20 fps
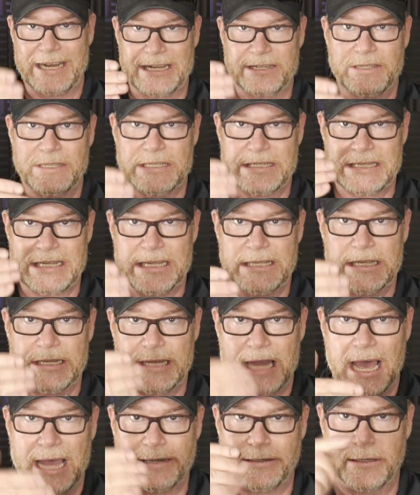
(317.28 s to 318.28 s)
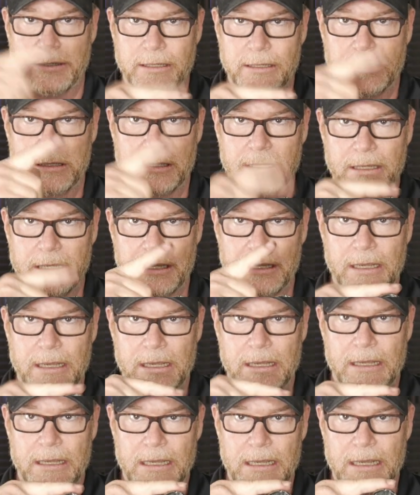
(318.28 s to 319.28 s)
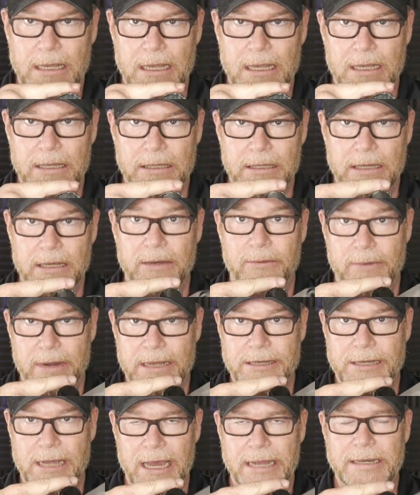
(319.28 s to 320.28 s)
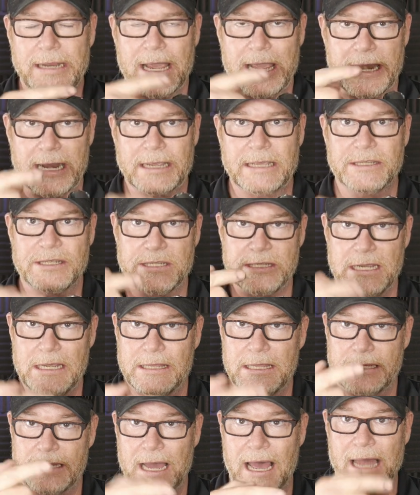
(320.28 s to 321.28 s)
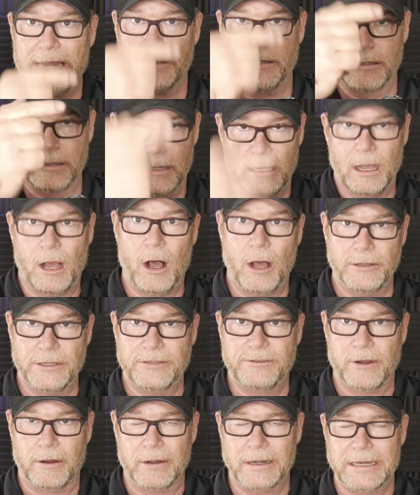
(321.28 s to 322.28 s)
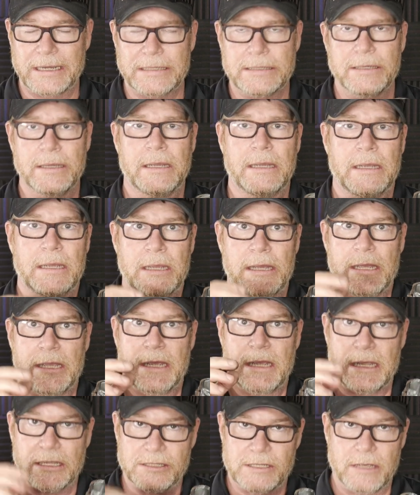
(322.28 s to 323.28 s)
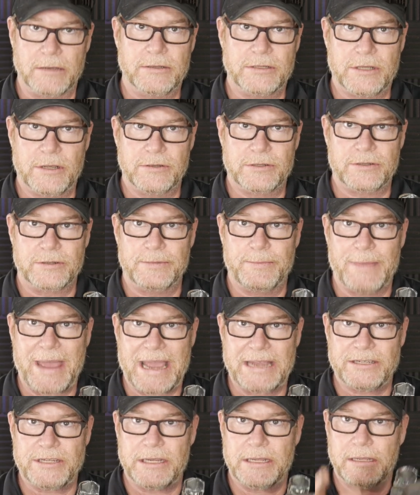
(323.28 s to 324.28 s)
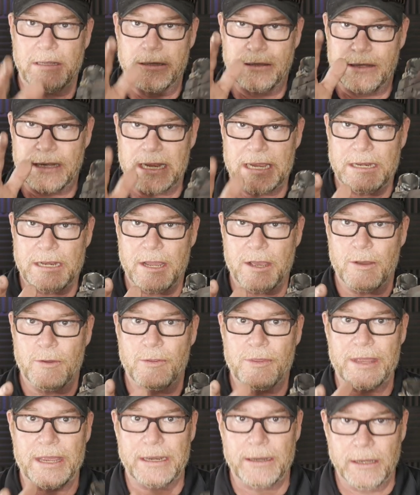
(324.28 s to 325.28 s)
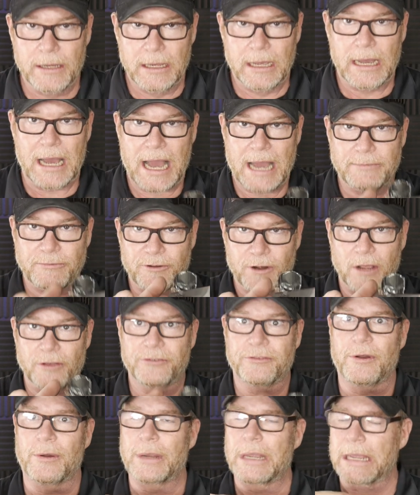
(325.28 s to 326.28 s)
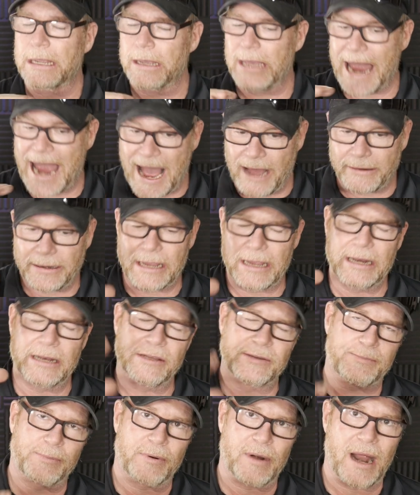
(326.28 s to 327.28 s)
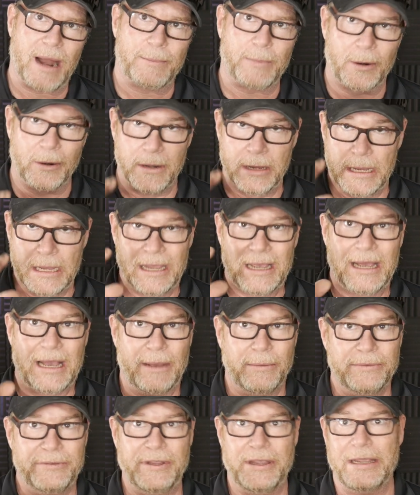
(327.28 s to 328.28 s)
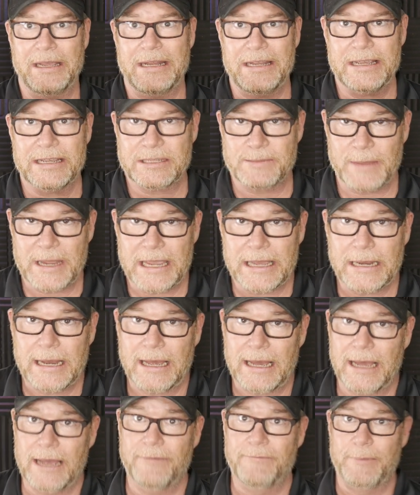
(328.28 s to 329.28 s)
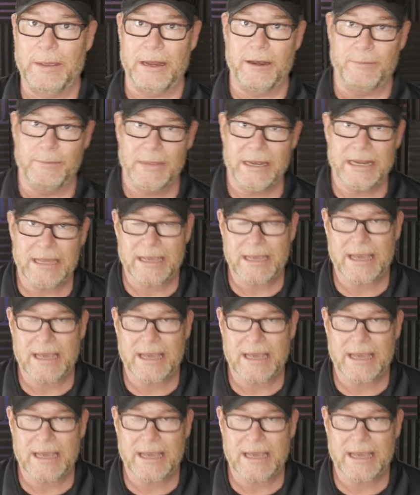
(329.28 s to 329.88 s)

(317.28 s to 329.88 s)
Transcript: actually see the dot in the red dot and I can see the dot on the target. As long as those are matching, then I know that I'm draw stroking out and it's proper. I will tell you this, man, I've been in many a